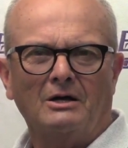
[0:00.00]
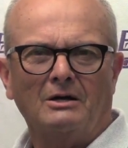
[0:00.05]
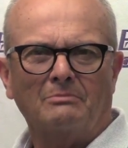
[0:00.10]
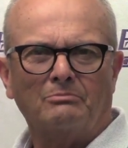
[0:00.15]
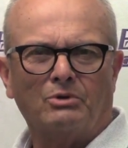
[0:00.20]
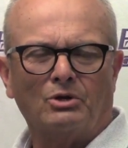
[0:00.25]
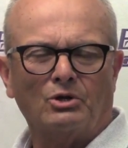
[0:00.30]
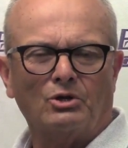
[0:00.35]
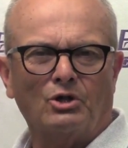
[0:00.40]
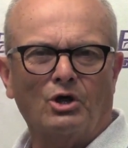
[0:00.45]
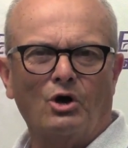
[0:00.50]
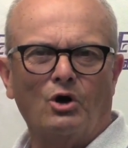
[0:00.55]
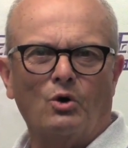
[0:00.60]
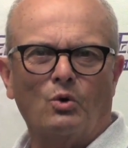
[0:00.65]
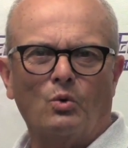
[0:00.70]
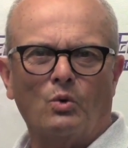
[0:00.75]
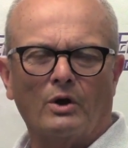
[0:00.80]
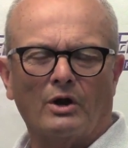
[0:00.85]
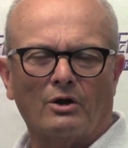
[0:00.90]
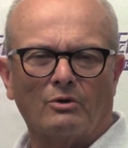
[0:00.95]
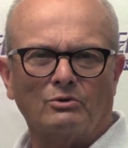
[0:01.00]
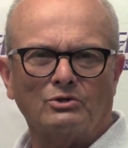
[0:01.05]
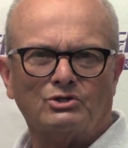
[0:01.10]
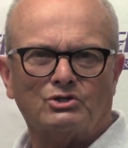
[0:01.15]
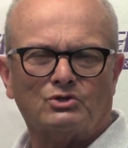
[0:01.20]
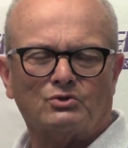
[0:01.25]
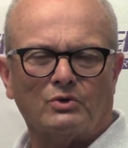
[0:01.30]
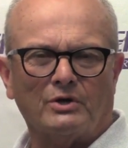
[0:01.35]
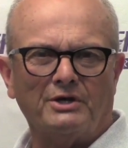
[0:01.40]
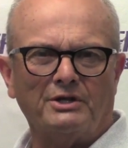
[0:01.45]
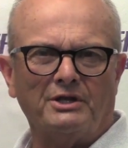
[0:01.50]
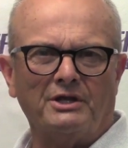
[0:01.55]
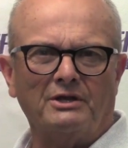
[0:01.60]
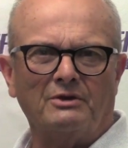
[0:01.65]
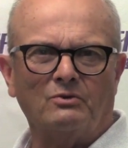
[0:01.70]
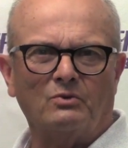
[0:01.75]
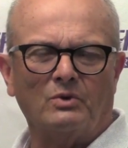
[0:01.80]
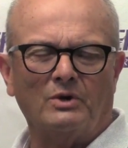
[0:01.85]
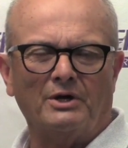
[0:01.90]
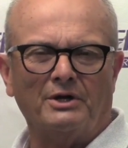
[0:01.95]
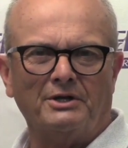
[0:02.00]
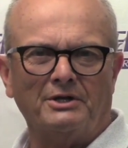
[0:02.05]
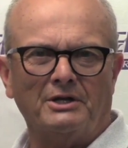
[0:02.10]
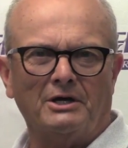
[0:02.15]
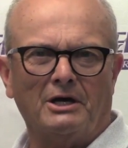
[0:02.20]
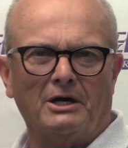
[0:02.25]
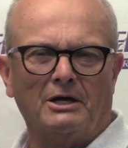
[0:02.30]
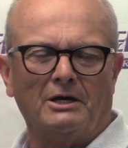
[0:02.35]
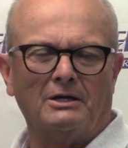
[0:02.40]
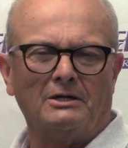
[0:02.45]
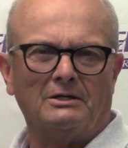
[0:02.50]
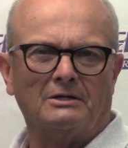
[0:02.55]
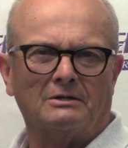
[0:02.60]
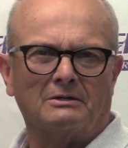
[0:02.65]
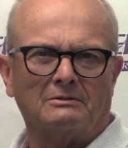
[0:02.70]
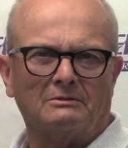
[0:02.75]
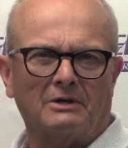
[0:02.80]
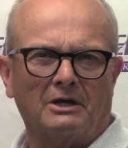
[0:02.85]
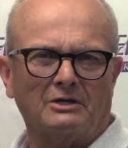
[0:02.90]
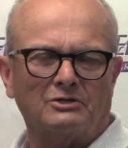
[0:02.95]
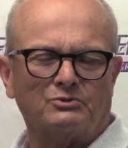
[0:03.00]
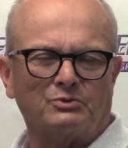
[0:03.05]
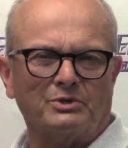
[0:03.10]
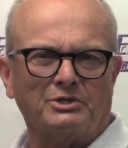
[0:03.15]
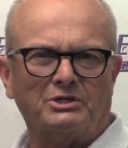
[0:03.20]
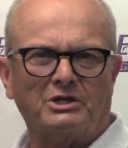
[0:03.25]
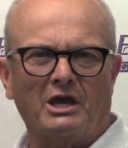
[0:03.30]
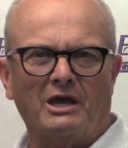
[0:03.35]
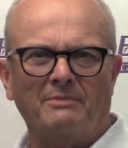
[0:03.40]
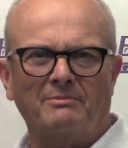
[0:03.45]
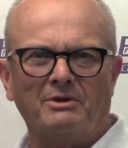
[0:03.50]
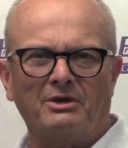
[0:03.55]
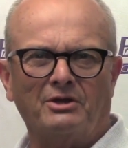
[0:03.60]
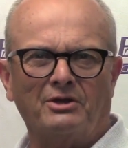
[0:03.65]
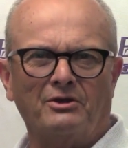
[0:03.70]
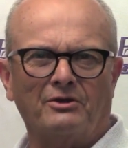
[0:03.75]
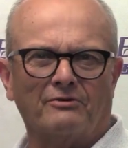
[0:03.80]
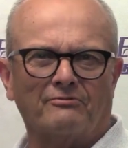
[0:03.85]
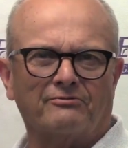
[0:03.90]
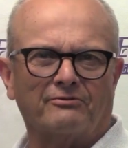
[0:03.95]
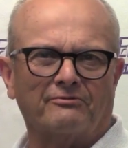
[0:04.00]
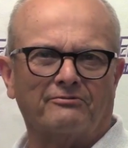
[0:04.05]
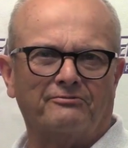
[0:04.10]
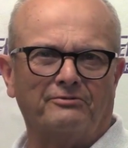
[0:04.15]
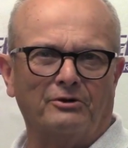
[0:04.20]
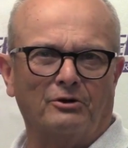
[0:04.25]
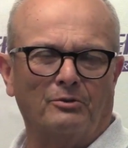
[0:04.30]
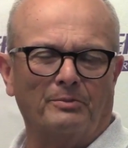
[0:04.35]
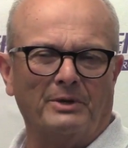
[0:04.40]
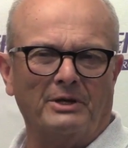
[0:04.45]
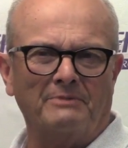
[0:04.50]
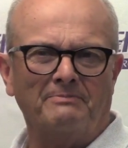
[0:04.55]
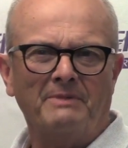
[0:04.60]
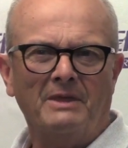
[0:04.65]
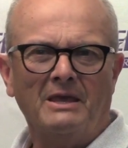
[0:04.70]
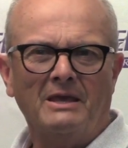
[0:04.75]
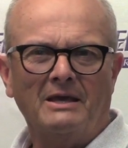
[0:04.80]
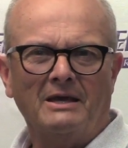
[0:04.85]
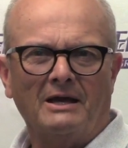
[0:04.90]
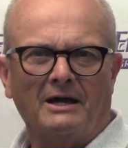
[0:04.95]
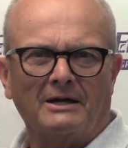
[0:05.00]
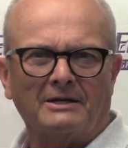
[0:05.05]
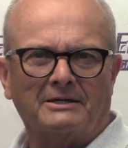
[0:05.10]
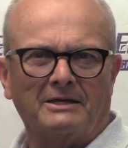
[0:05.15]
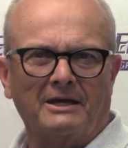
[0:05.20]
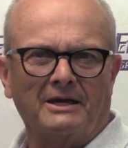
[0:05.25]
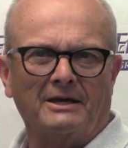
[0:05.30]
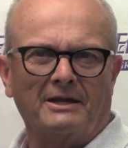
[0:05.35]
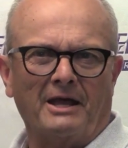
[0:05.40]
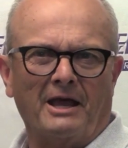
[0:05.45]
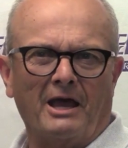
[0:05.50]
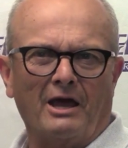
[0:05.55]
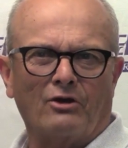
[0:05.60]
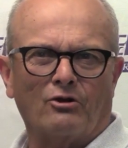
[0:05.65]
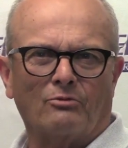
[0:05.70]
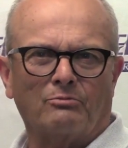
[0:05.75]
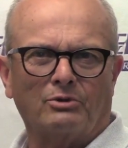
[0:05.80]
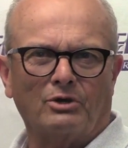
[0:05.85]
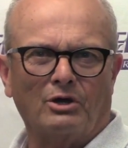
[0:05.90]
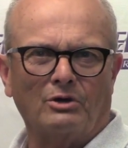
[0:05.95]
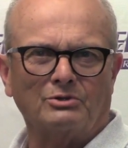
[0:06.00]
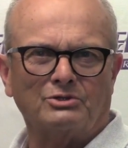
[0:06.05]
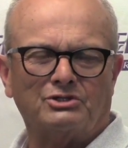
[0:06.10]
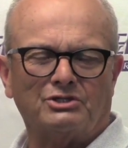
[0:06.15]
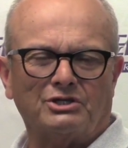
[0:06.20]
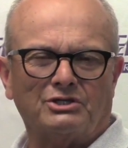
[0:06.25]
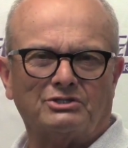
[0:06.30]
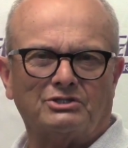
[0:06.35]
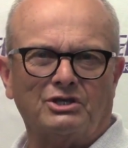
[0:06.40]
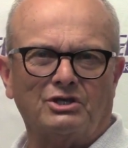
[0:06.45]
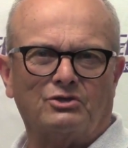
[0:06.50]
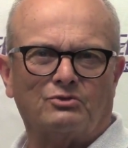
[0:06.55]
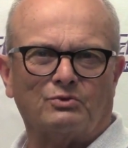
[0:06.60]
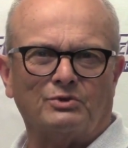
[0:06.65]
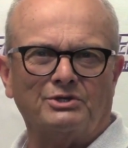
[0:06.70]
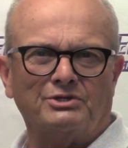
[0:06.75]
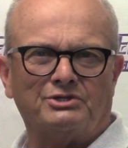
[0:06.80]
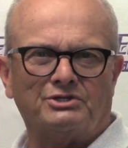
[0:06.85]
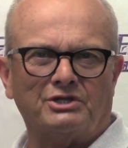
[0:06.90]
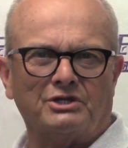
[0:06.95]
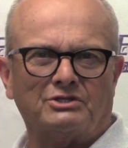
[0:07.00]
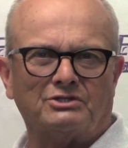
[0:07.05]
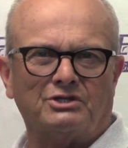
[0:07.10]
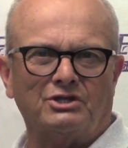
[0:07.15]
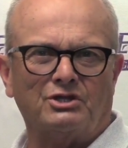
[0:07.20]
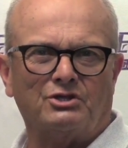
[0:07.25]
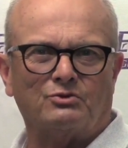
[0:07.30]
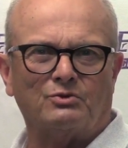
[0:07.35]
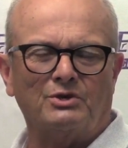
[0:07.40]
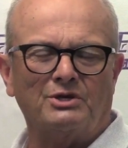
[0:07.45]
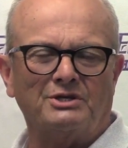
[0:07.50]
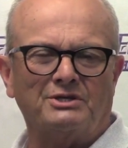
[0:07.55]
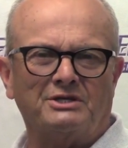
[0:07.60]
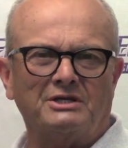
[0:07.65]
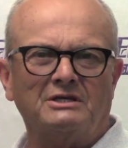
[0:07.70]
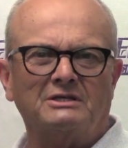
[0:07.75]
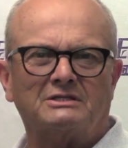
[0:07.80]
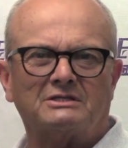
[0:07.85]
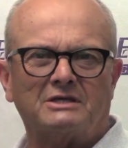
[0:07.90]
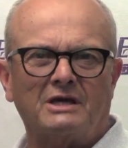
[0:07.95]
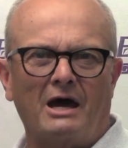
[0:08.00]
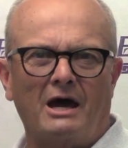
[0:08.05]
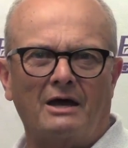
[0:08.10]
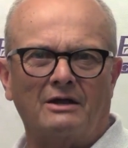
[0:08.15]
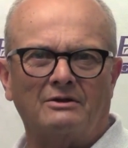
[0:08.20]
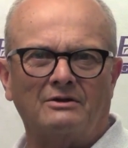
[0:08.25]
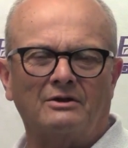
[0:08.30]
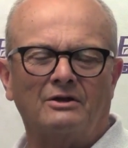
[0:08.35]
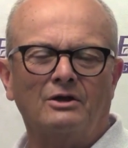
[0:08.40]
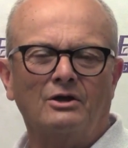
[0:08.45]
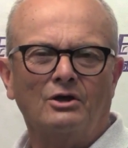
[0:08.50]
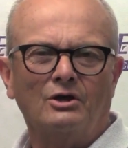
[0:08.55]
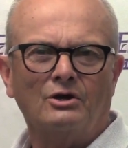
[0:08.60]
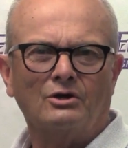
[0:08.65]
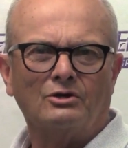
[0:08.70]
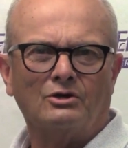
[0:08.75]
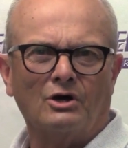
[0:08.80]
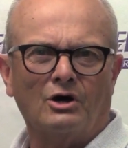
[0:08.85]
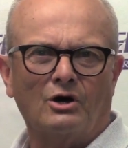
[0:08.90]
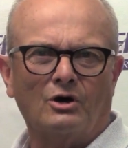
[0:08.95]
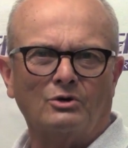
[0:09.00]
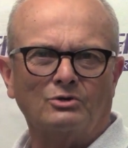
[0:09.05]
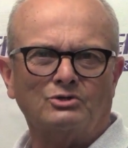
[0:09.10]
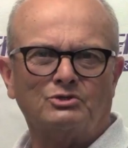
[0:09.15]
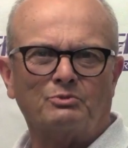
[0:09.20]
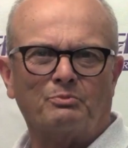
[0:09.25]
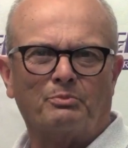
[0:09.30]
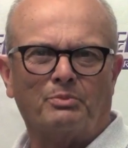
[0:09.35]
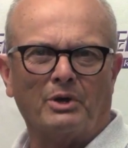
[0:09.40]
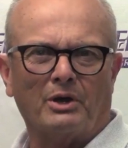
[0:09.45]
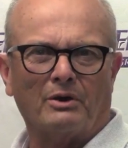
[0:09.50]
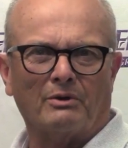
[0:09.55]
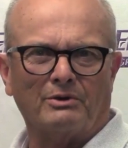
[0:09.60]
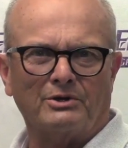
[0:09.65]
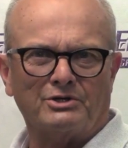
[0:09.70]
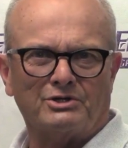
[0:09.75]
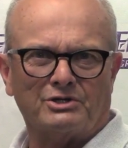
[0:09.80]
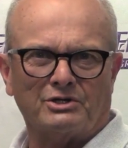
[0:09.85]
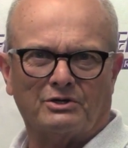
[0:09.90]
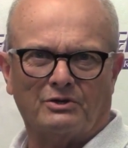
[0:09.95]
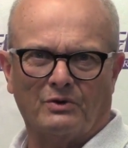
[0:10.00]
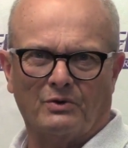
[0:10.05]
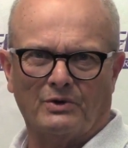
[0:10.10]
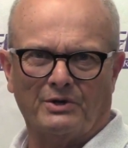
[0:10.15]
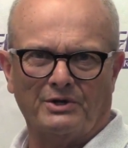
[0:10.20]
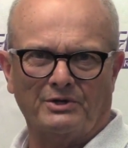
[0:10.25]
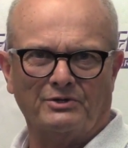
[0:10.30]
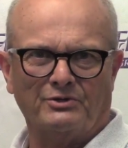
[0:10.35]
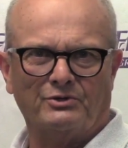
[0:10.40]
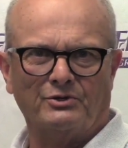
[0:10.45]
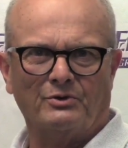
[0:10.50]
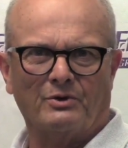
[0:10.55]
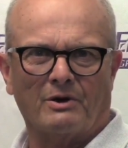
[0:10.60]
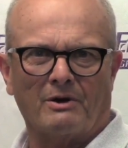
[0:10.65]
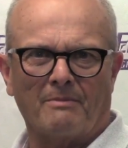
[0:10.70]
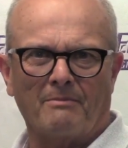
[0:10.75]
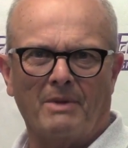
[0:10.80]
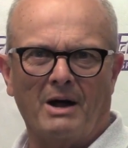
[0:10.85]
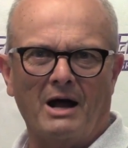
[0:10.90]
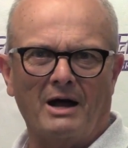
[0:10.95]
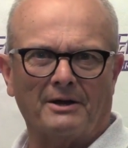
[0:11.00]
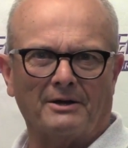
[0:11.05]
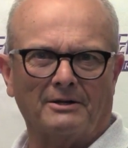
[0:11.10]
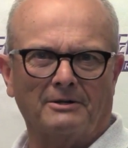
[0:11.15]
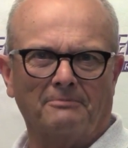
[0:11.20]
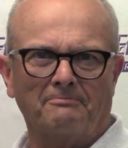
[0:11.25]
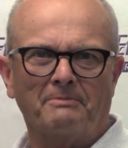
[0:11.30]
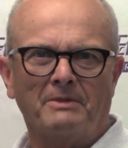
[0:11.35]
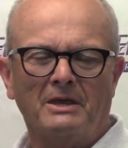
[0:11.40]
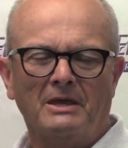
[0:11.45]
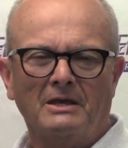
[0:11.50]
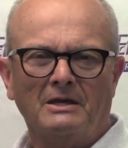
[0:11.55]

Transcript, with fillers: below where it was trading when uh, or as we came in here for filming. Again, at or below 63.63, Dees cotton goes bearish according to our model.